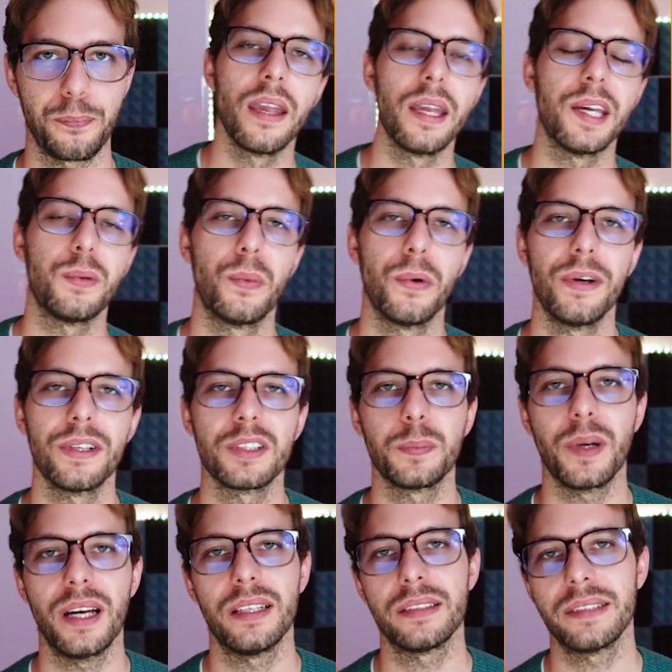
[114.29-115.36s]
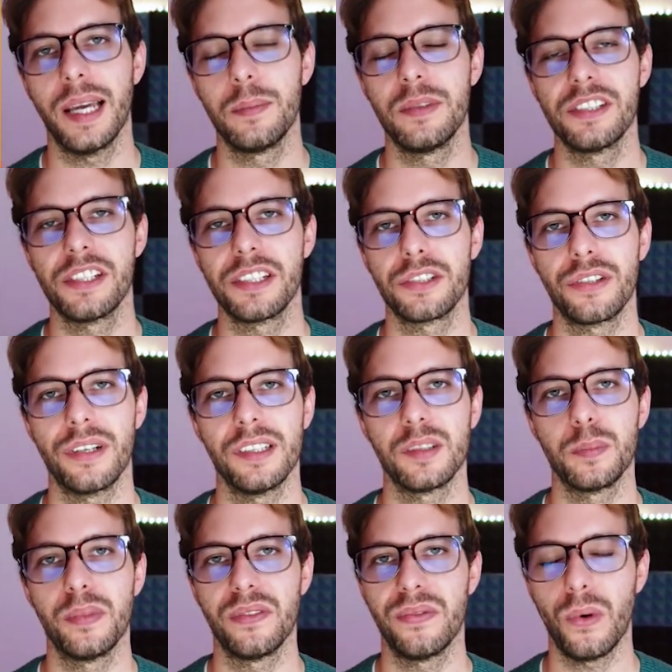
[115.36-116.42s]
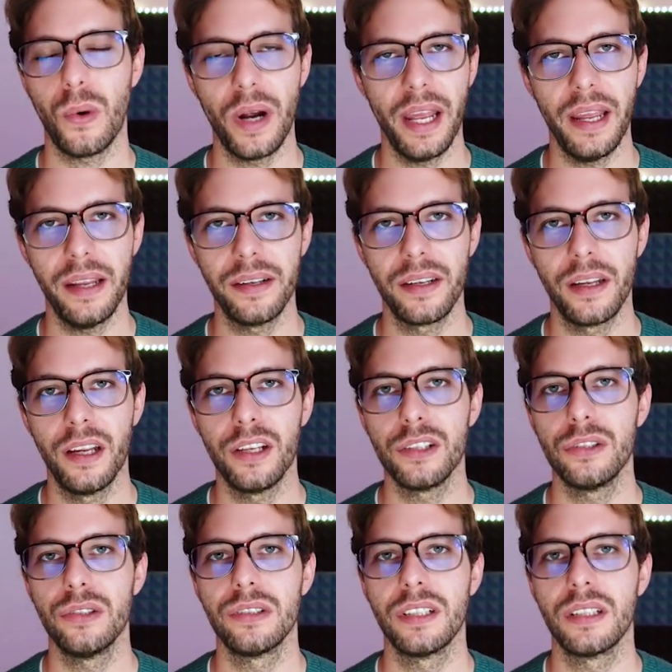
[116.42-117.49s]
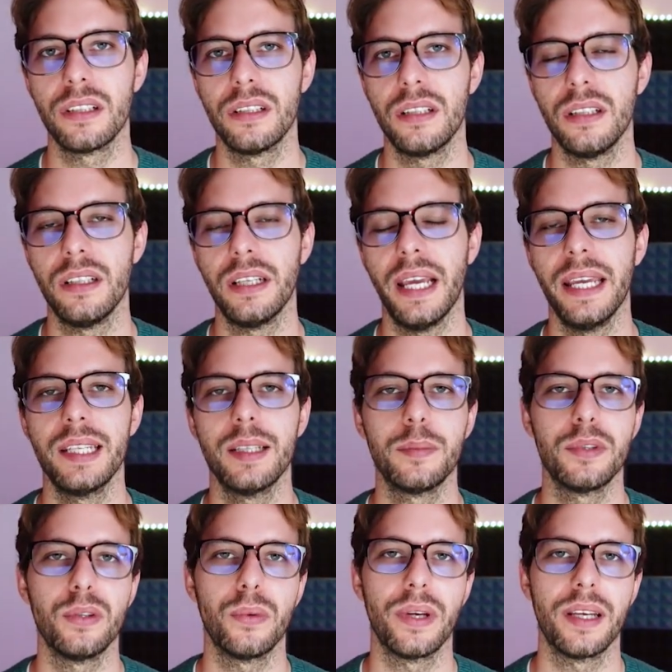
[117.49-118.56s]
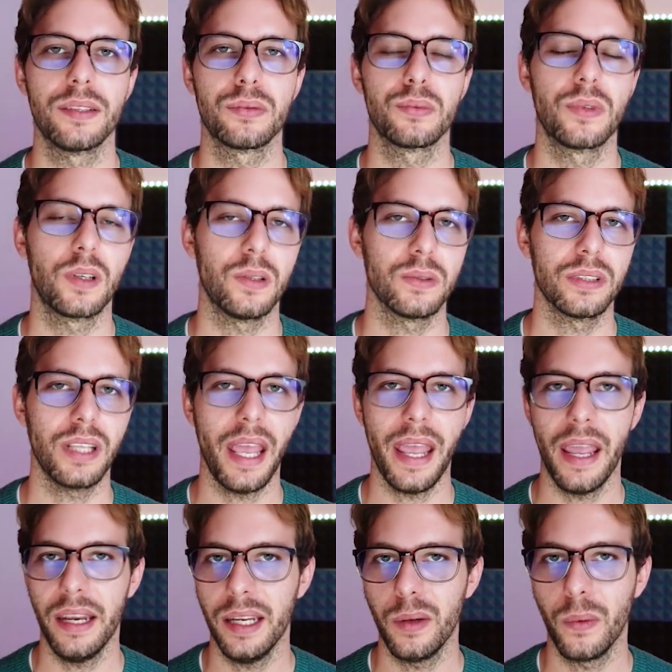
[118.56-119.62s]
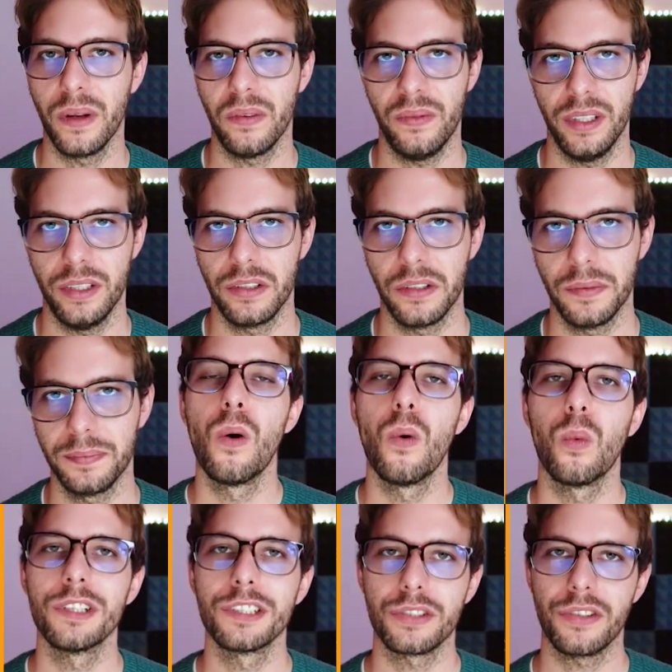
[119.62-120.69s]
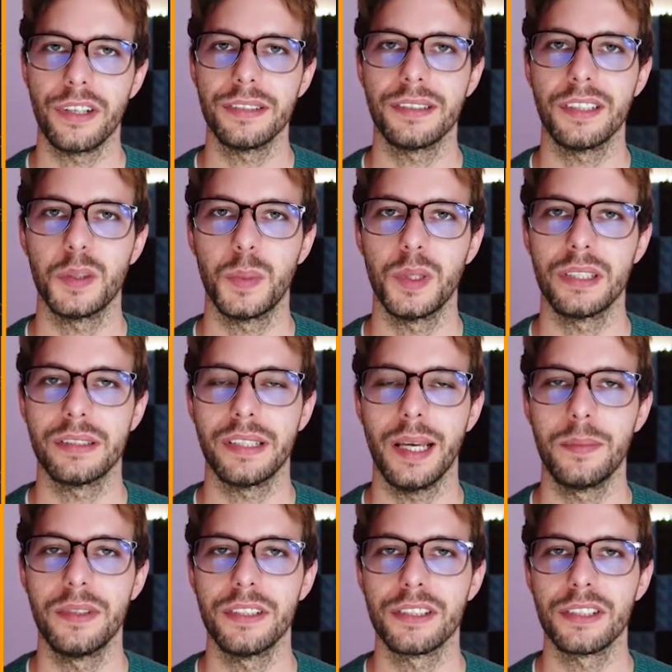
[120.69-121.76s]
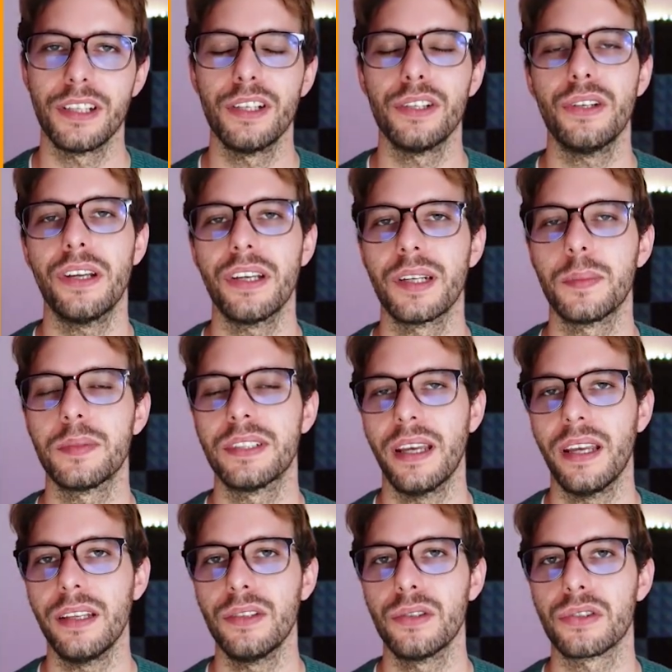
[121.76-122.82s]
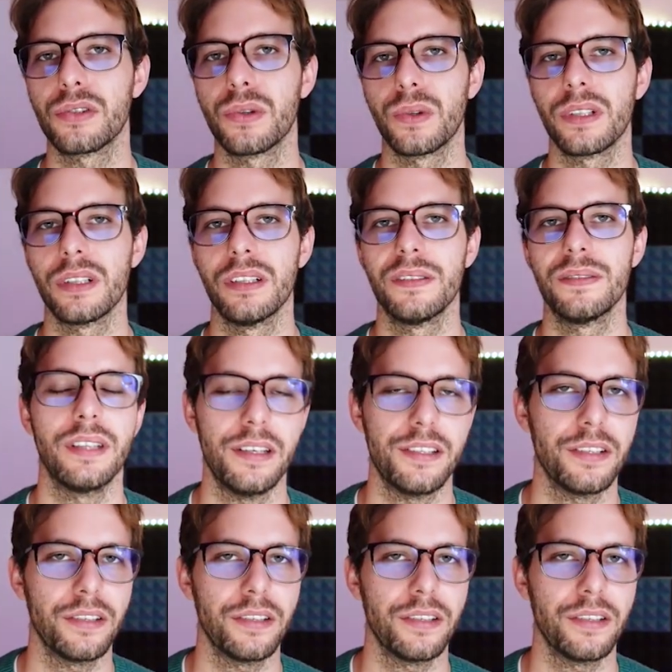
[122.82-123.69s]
It works by establishing trust beforehand using the AWS Roles Anywhere feature. Once trust has been established, you can obtain your short-lived session